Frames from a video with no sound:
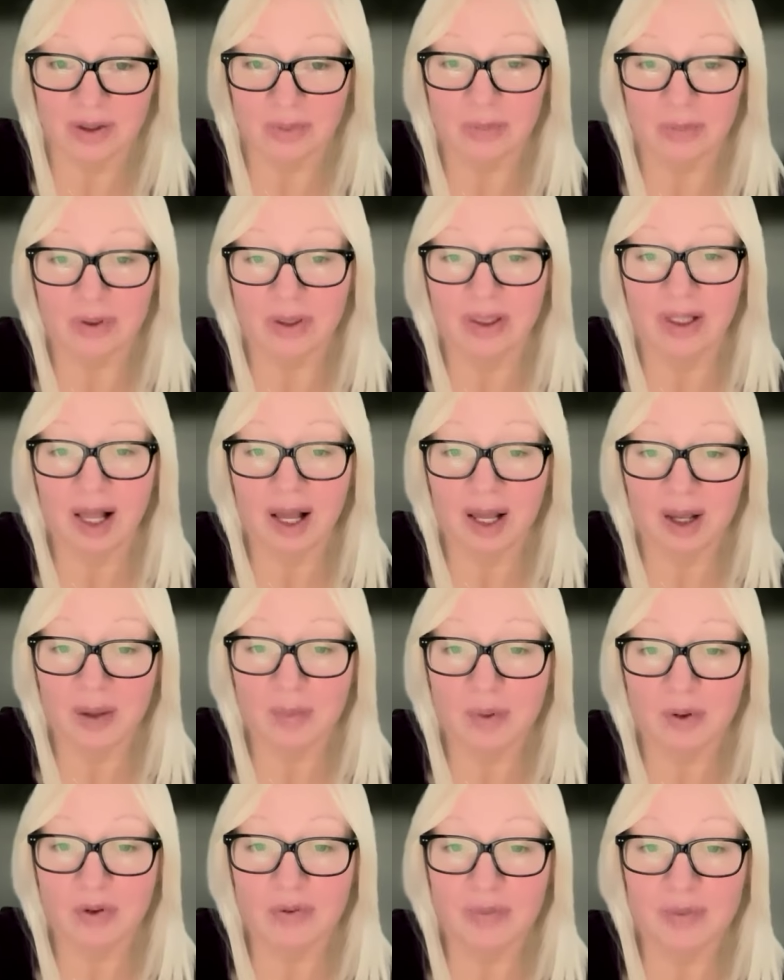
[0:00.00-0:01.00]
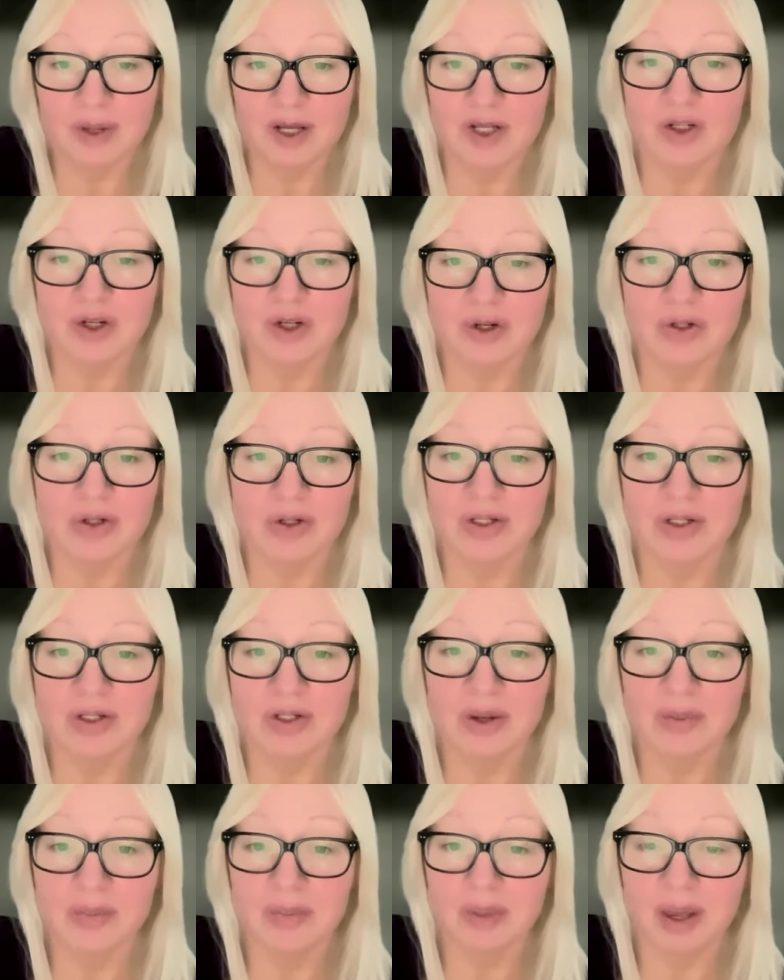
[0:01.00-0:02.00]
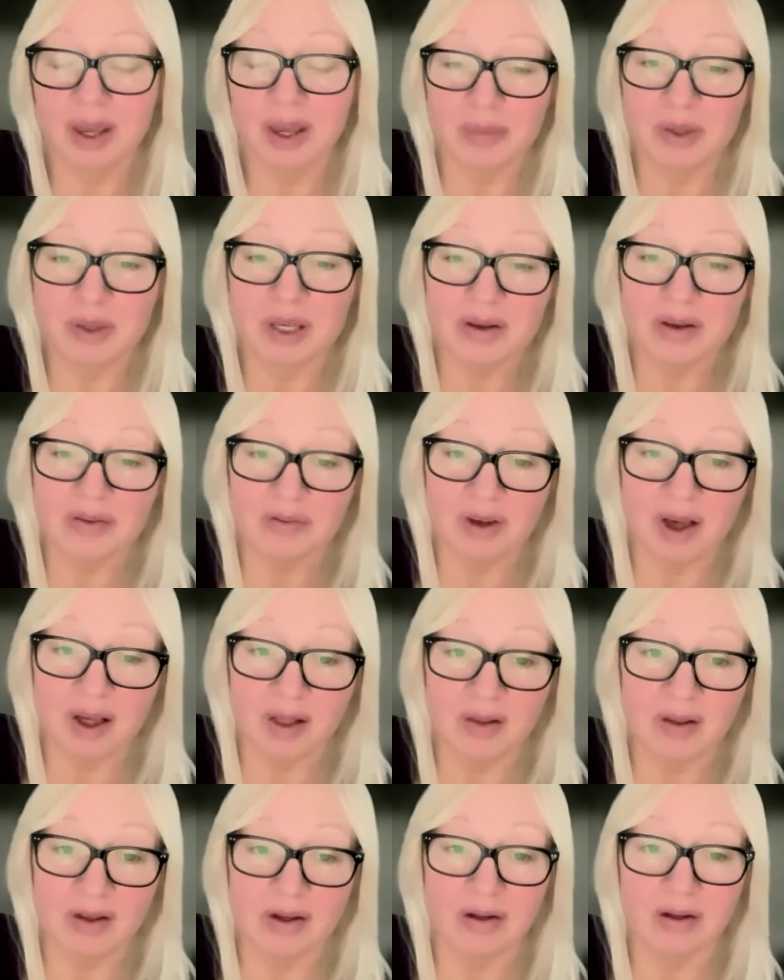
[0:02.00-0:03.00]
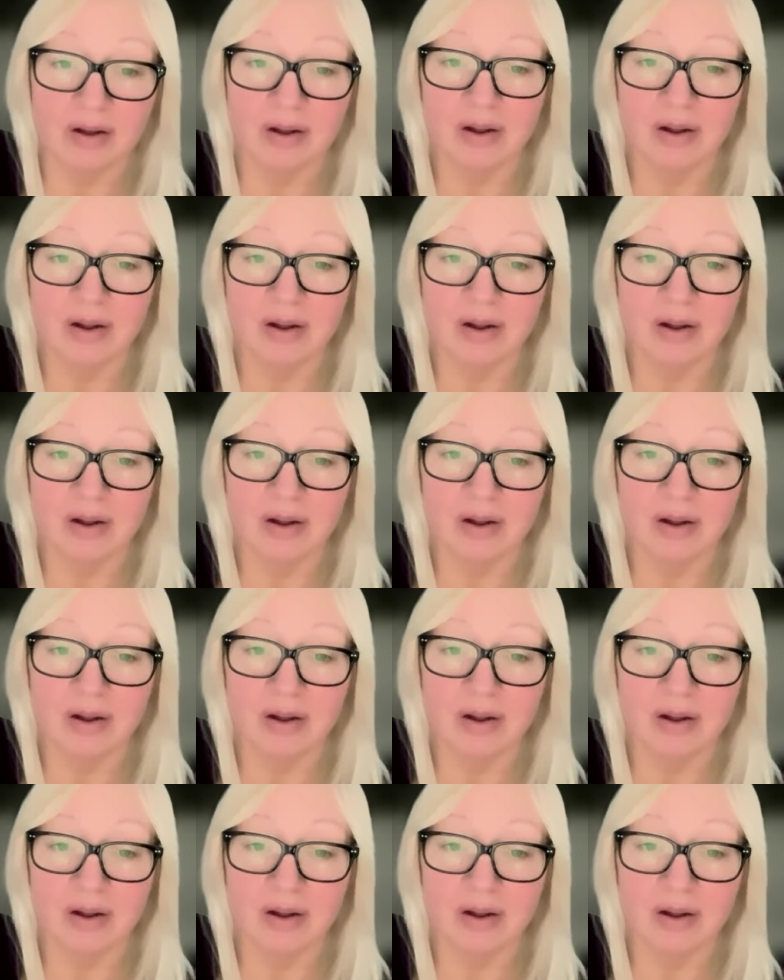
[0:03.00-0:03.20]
Reliable measures may be invalid.